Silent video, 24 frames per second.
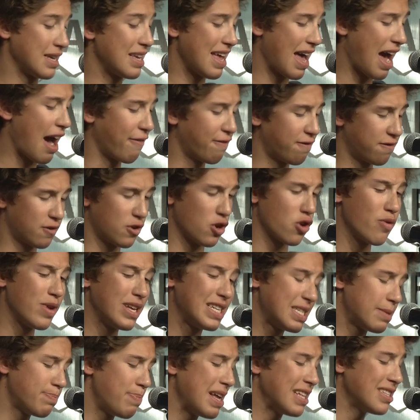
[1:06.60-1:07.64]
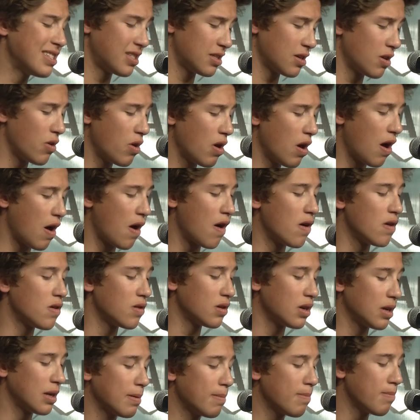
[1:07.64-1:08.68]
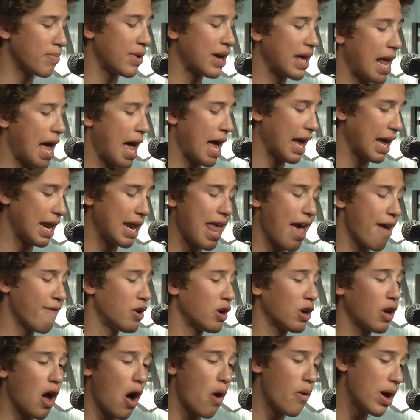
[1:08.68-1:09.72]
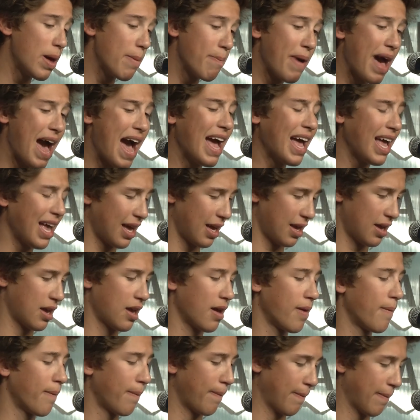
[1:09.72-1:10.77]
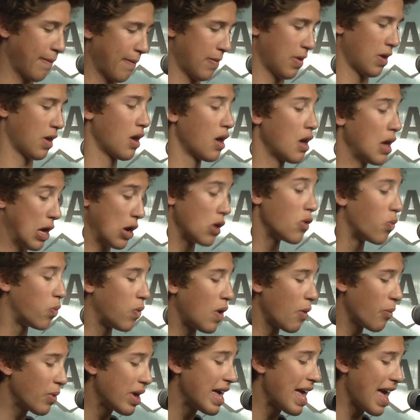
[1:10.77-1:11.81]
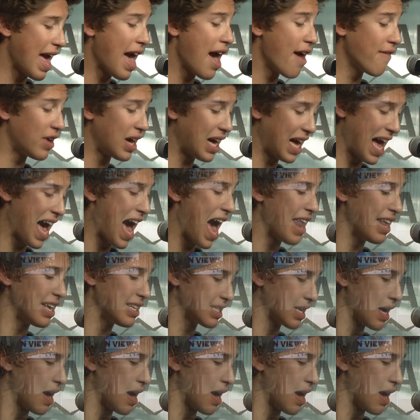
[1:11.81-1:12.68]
after it's been so long, but I ain't never going back. What we ever had is